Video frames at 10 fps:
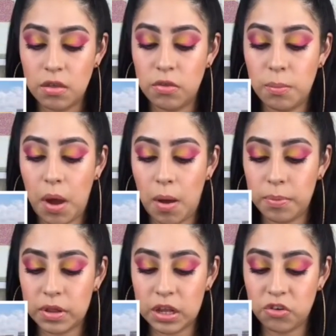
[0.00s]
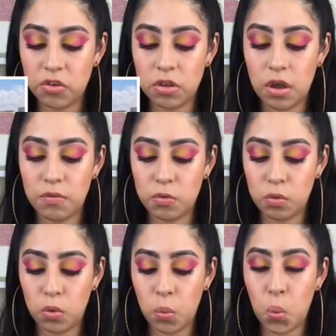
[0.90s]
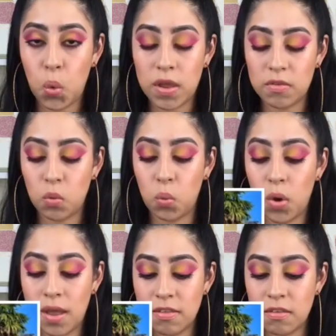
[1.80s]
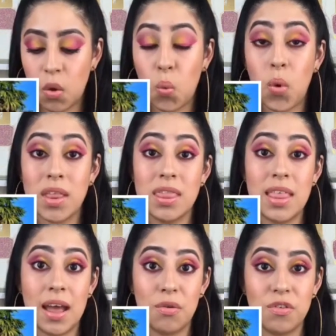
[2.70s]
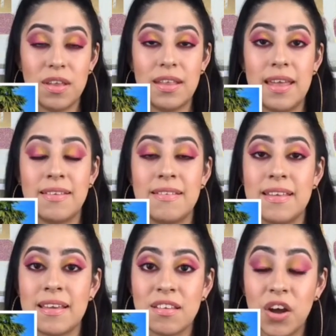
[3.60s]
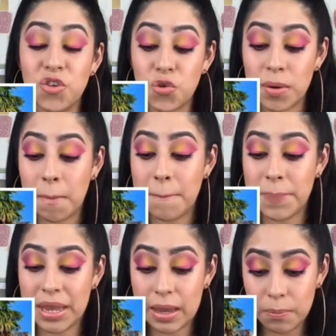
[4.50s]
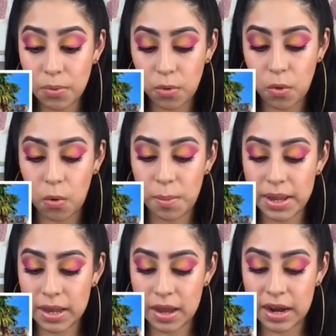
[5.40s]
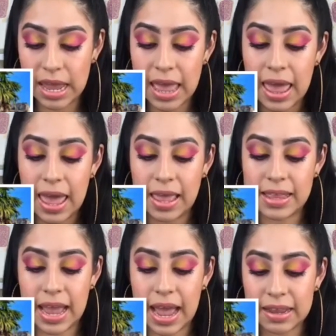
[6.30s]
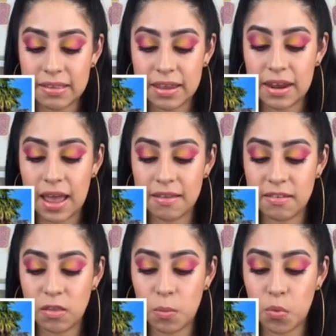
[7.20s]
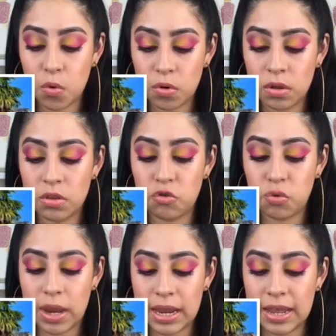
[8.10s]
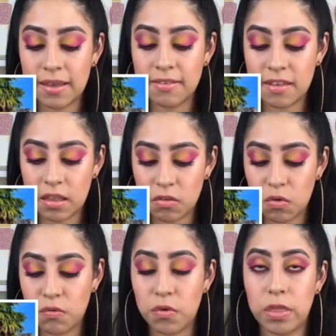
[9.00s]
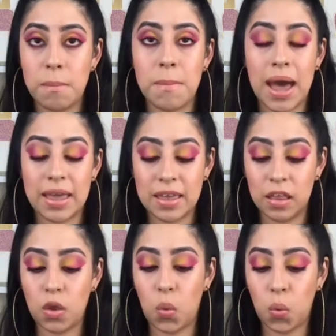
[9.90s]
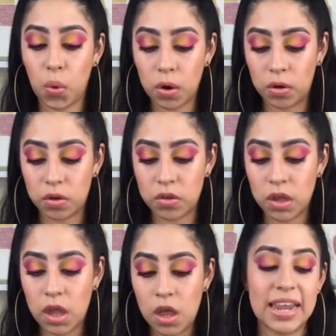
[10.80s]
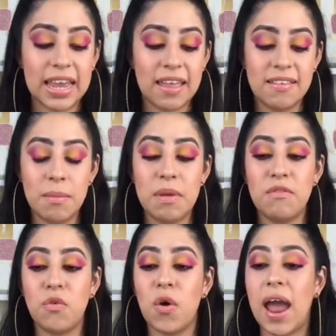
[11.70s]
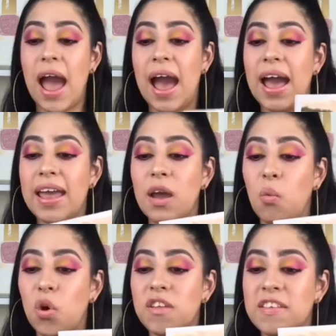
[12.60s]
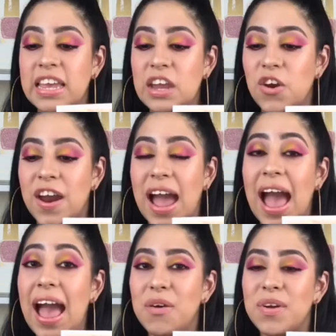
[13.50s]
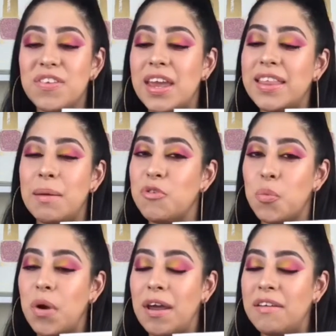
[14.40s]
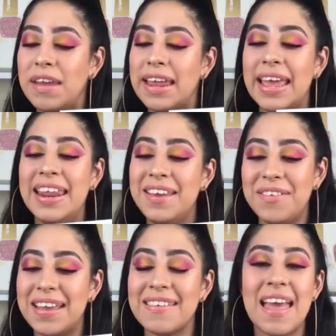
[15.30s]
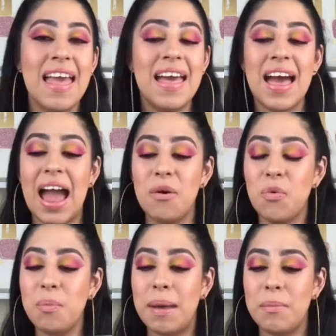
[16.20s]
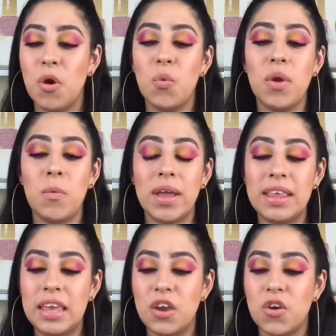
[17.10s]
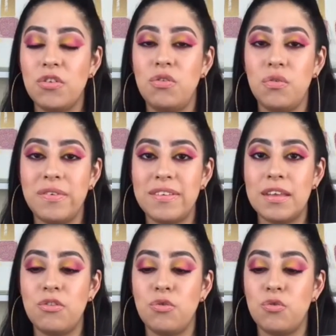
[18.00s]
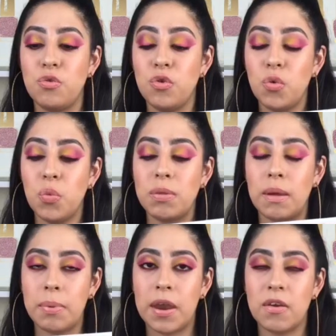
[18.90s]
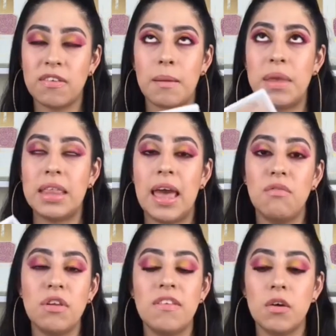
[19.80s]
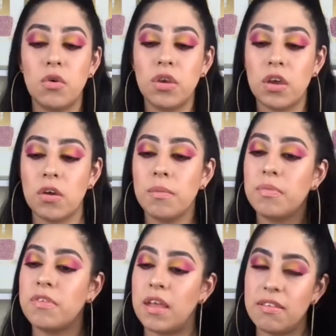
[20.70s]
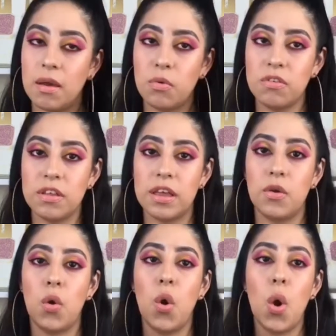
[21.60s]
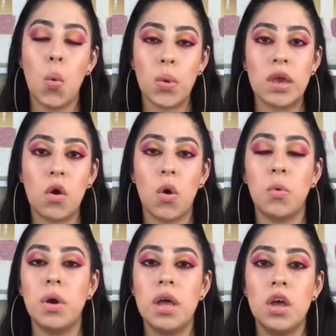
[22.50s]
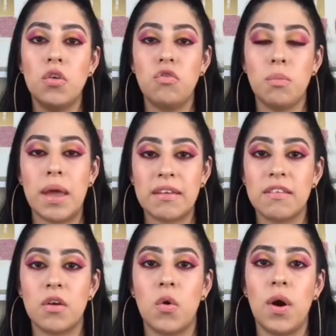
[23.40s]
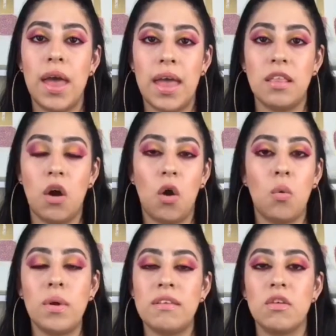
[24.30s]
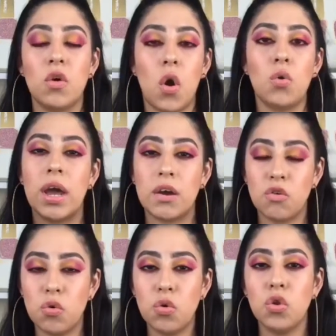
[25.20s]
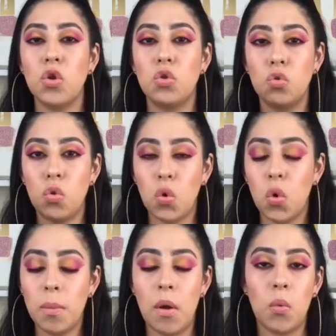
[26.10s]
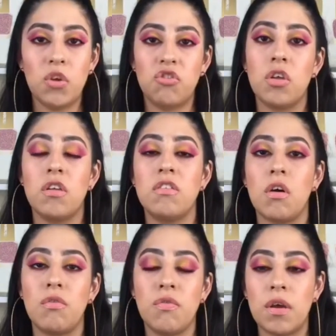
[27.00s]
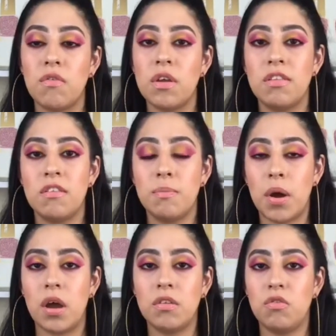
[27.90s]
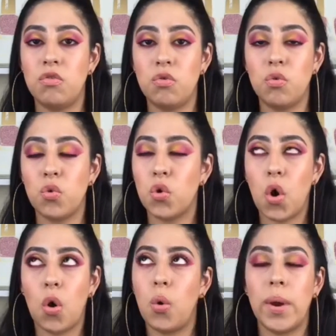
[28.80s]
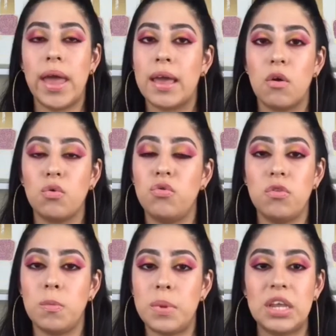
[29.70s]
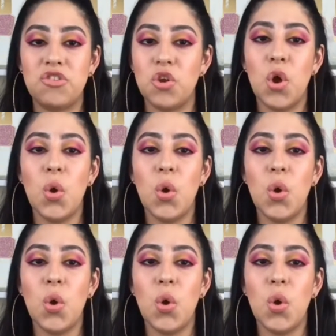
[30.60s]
The population of Tulum was once 1,600 people, oh my god, and acted as an important trading center for the Mayan world. Like I said before, I was here and I'm so proud of it. Anyways, I remember we went here to visit to Tulum with my parents. I mean, every single year since I was little, we go to Mexico and always go Cancun, Tulum, which is our favorite spot to go and go to the beach.